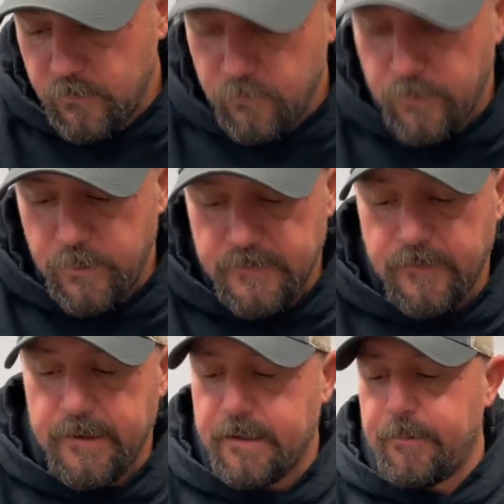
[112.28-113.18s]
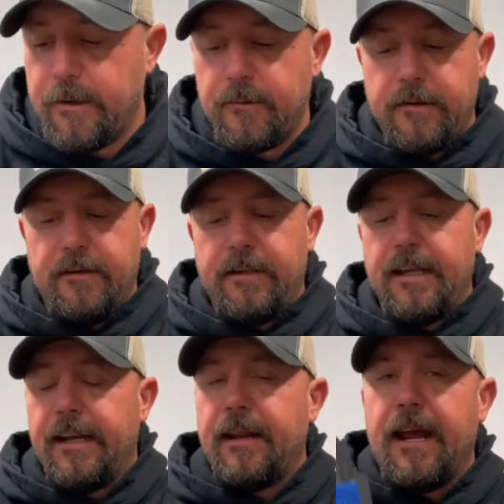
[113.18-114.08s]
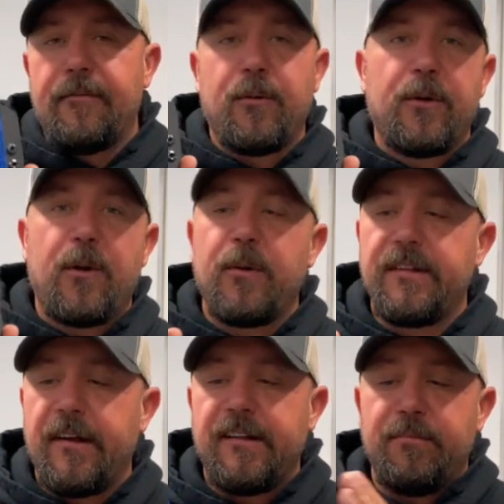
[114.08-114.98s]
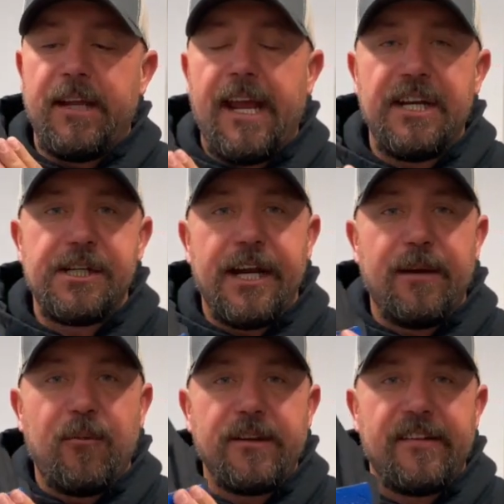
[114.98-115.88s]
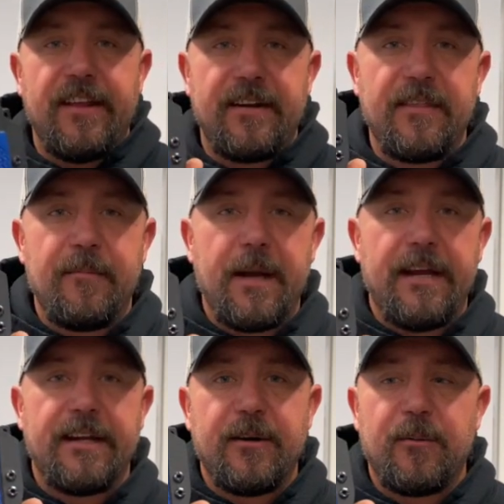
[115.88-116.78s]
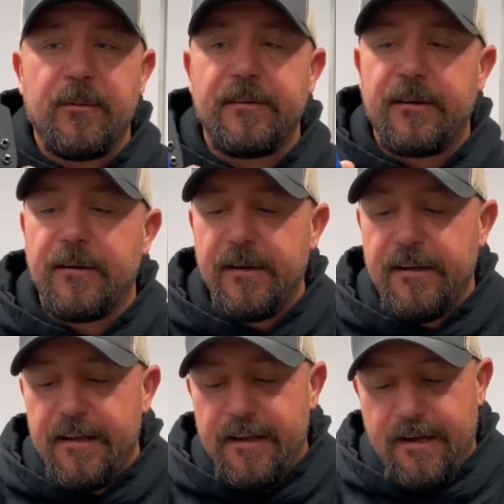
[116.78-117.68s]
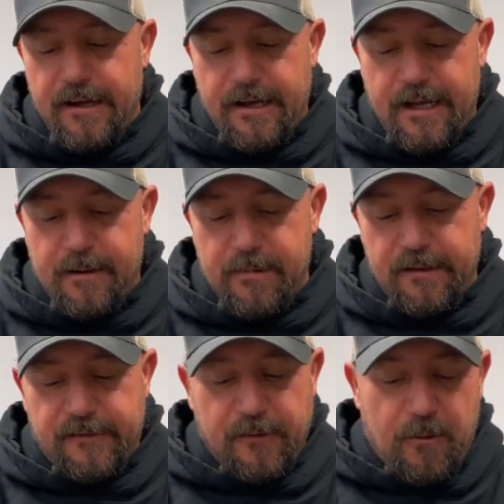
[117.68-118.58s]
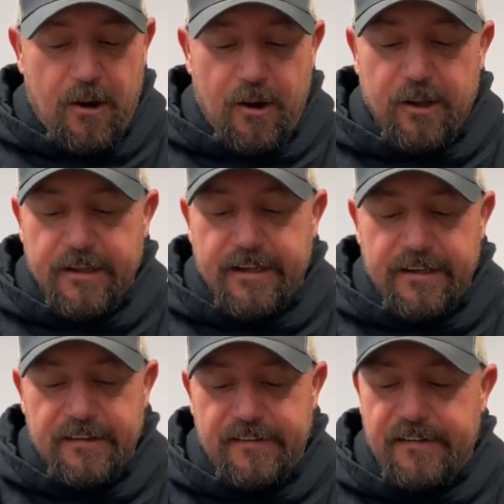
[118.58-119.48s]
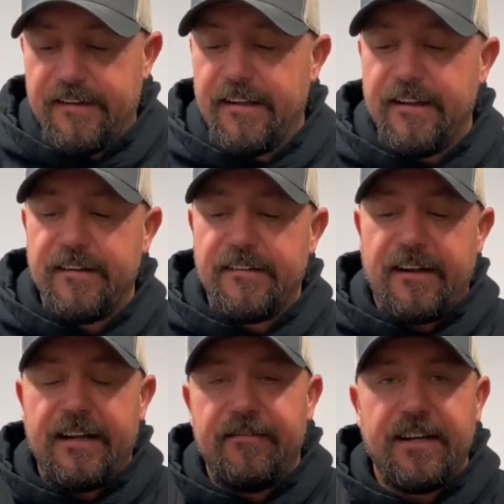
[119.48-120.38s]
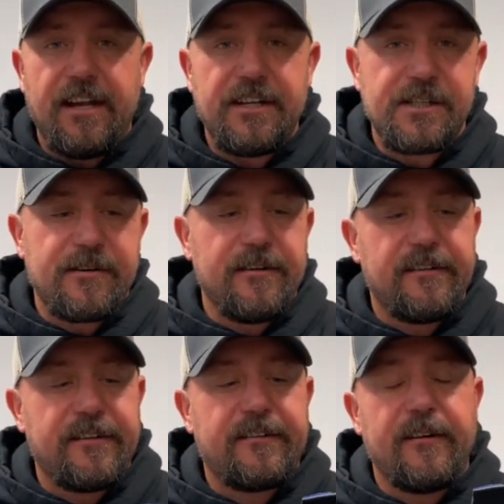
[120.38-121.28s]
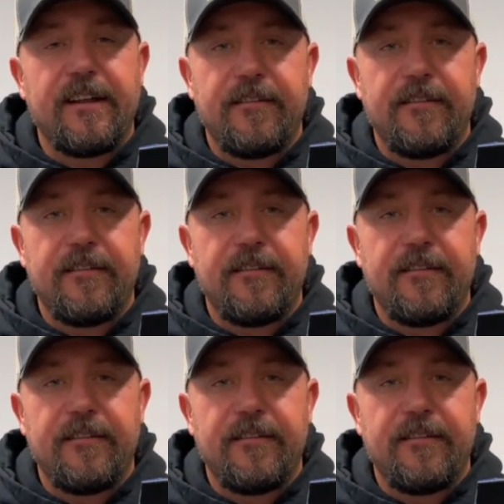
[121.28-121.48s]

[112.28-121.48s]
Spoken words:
when we talk about, and everyone always asks me, hey Shane, what's that on the back of your holster? So all it is I have industrial strength